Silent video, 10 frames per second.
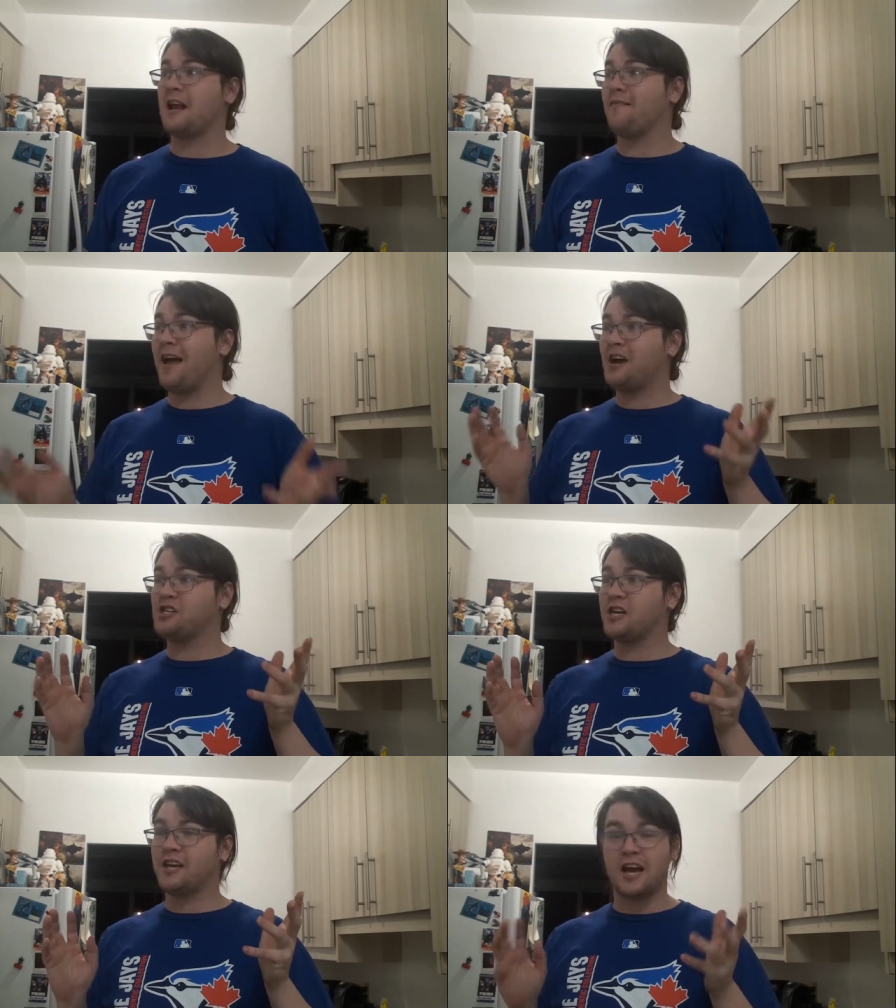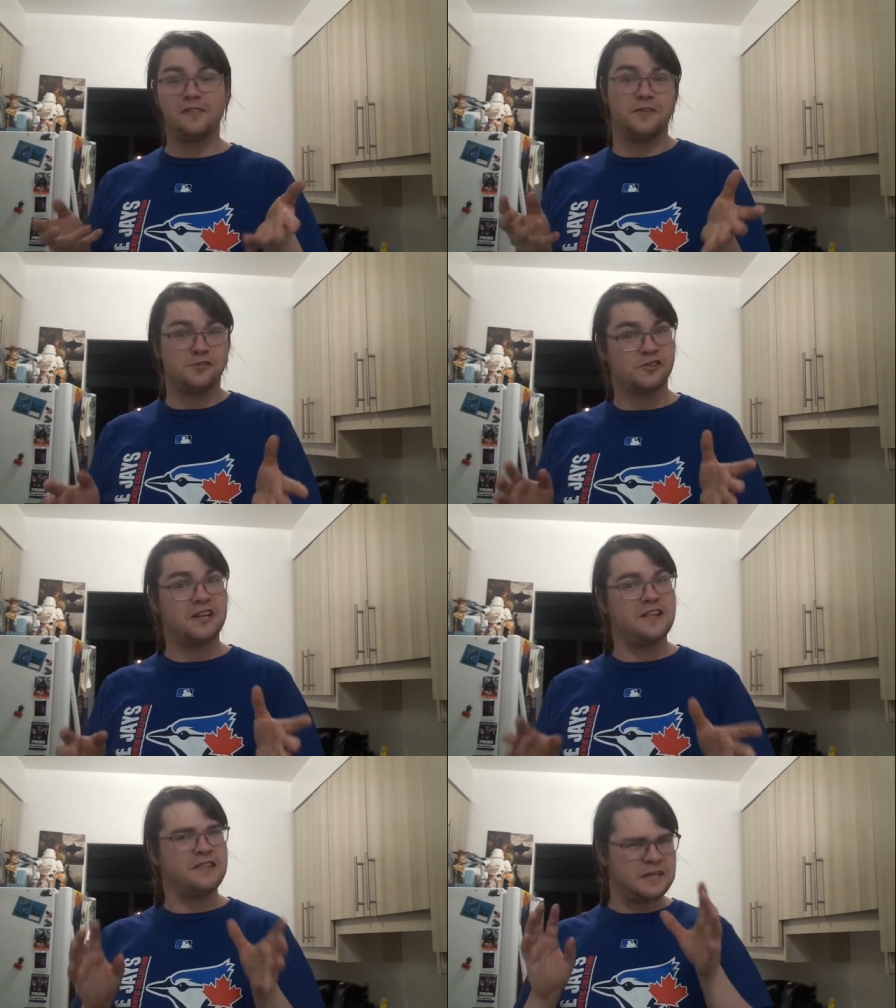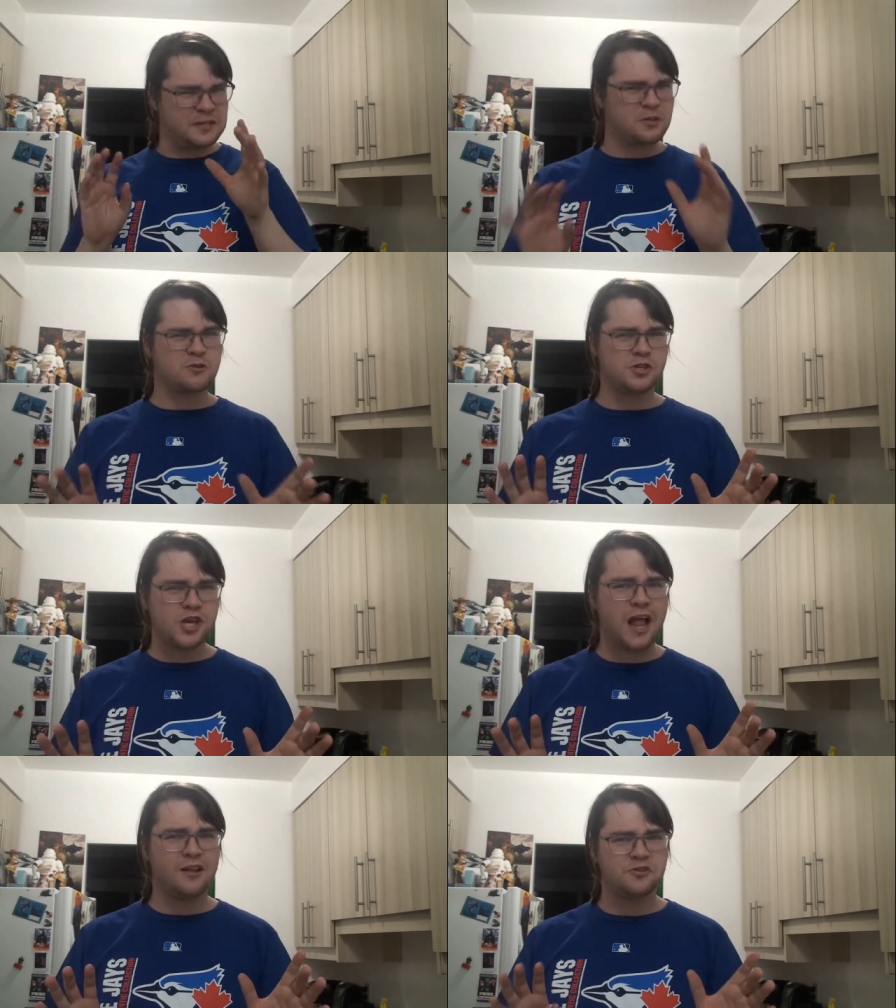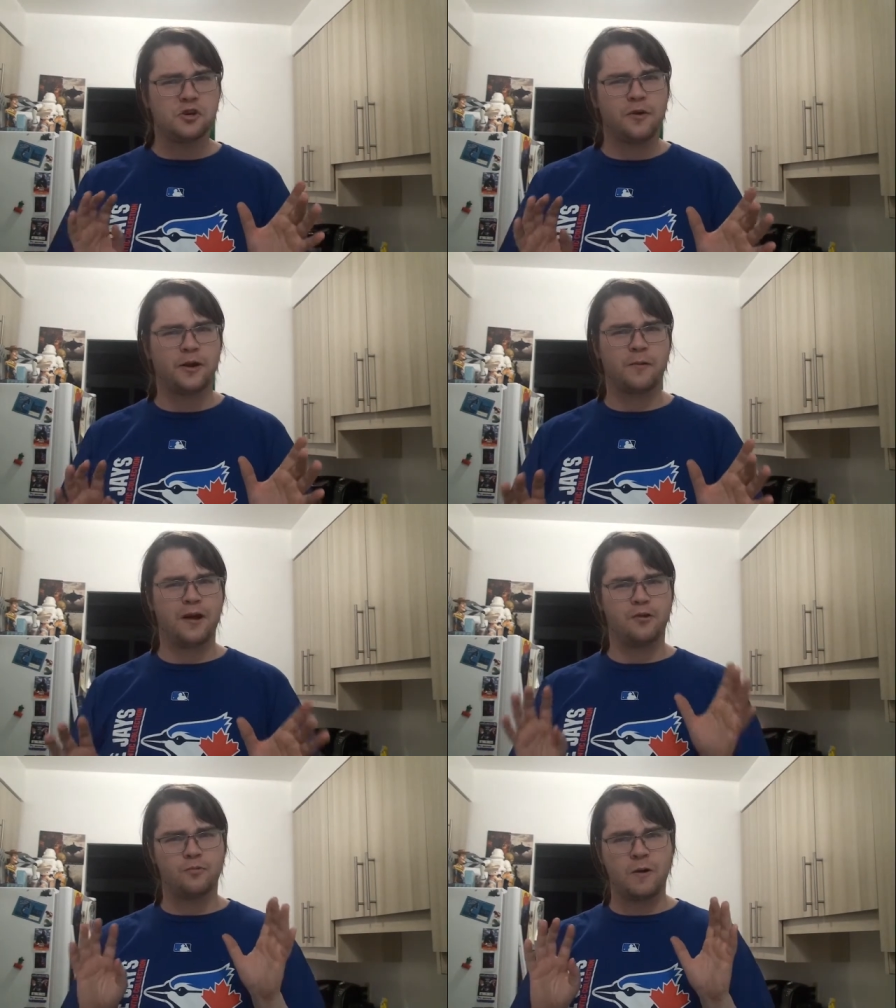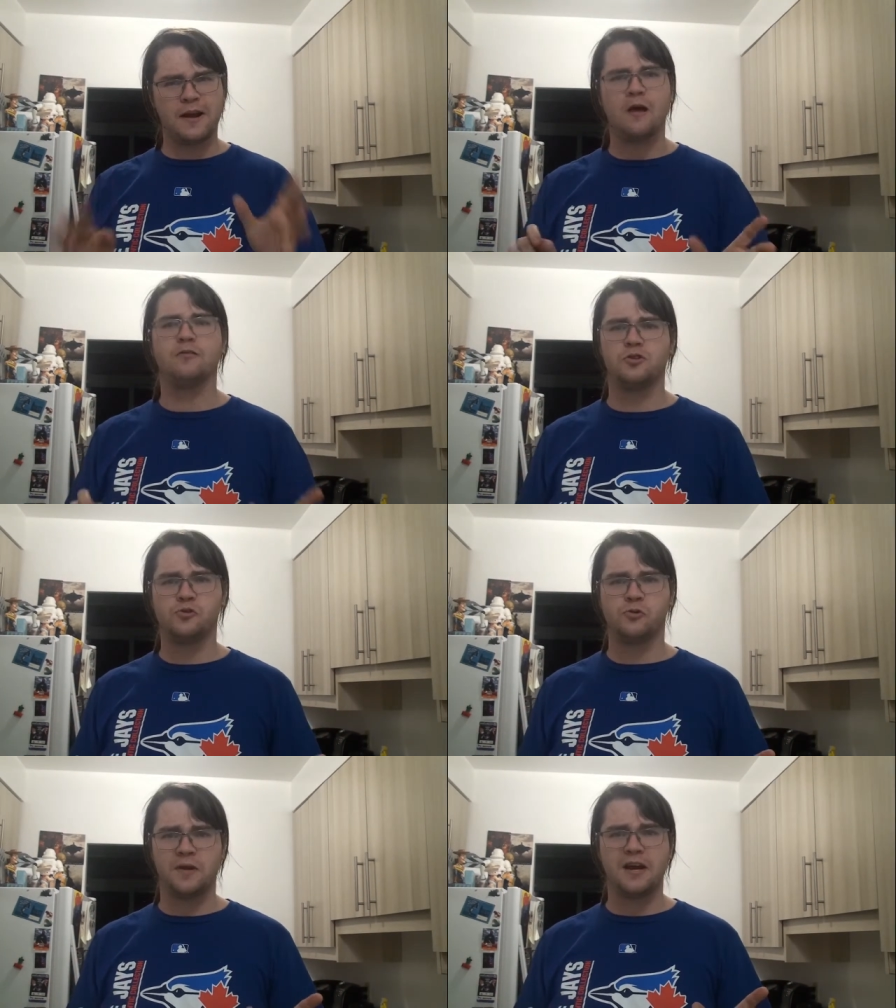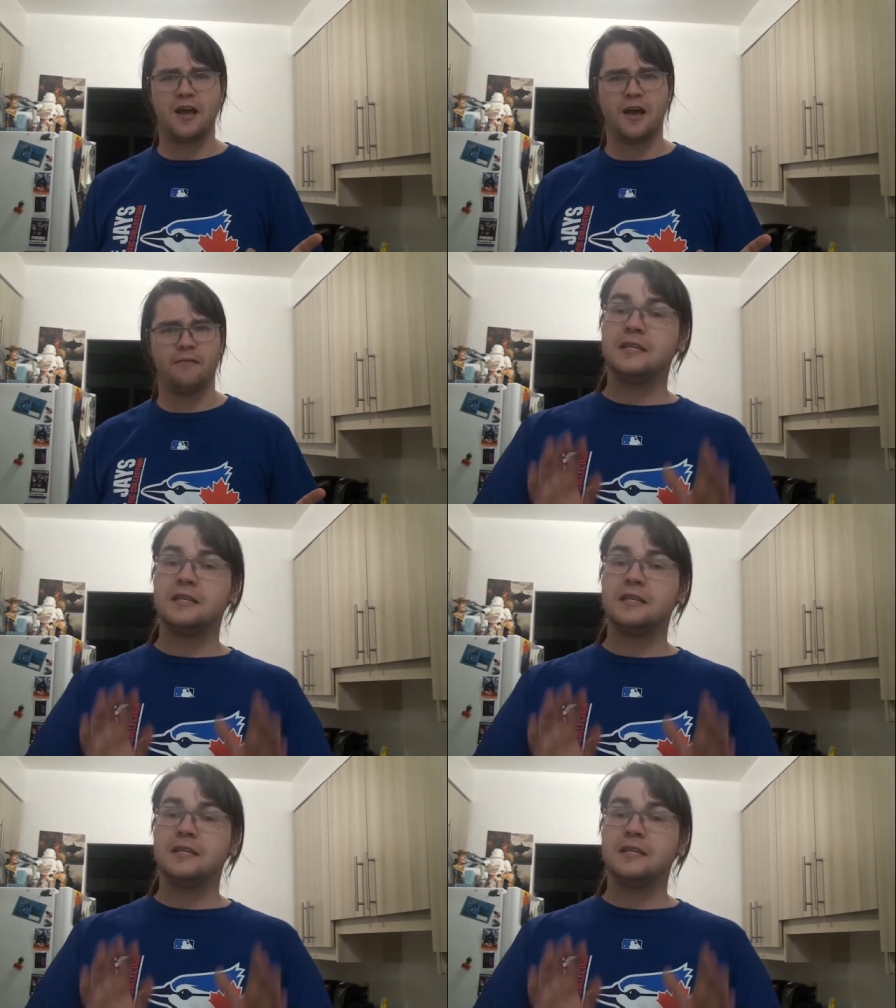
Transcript: and I'm actually kind of interested in this certain challenge going around right now on social media.